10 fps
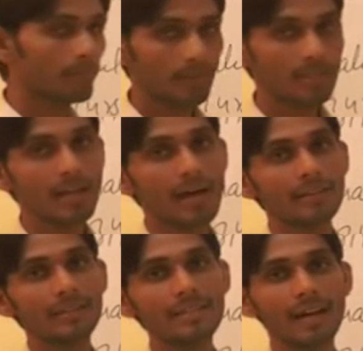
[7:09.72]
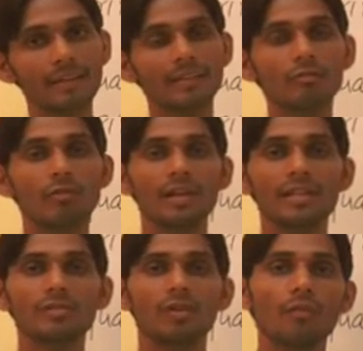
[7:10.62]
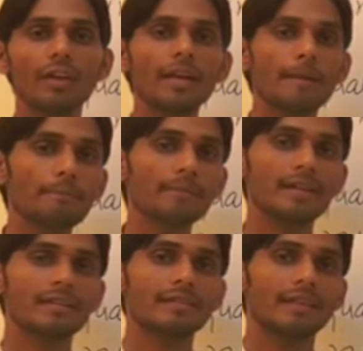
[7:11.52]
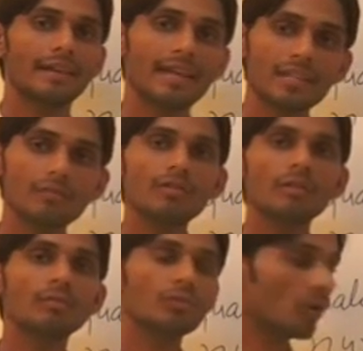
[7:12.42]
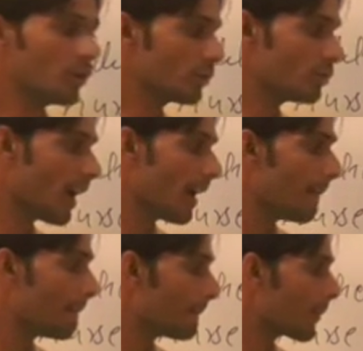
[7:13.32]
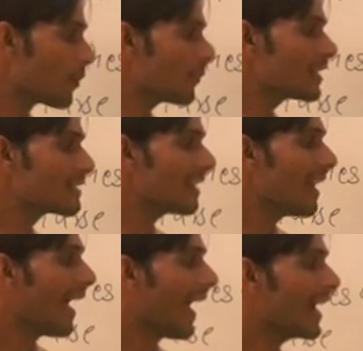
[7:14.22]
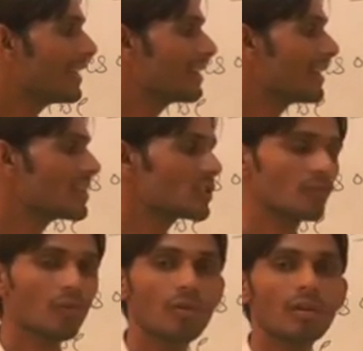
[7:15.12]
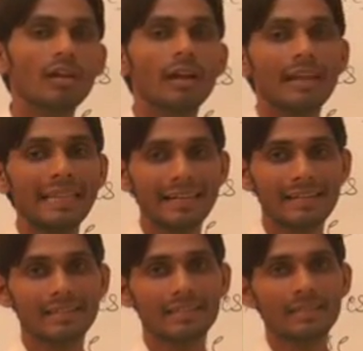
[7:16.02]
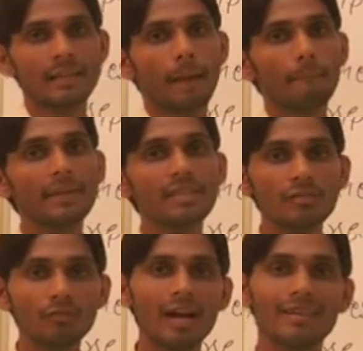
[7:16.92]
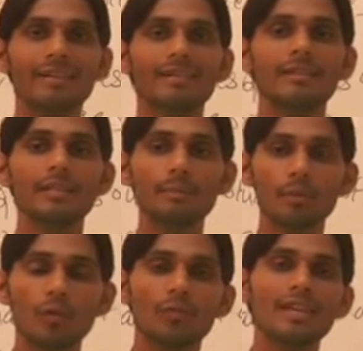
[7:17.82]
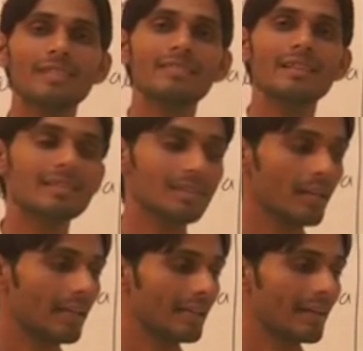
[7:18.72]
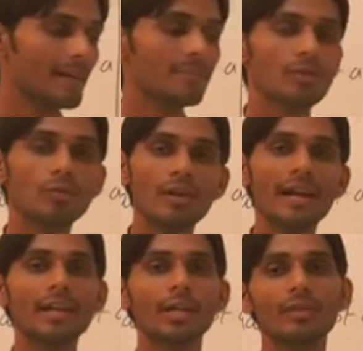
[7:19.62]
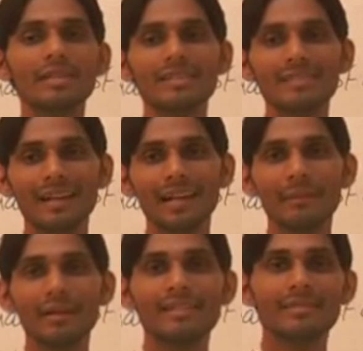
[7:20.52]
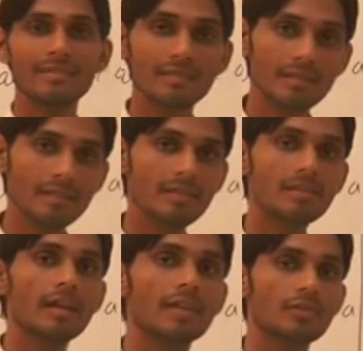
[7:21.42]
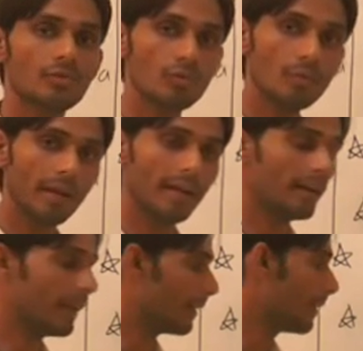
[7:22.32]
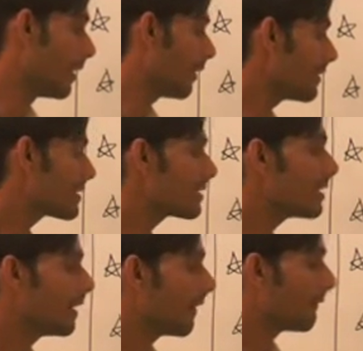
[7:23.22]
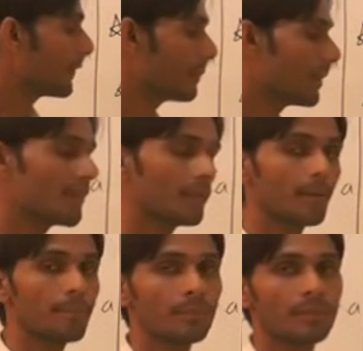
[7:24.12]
these are the qualities of a nurse. Next, we will move on to the professional etiquettes for nurses. Means what are all the professionals, terms, rule and regulations and limitations nurses has to maintain. We'll see one by one.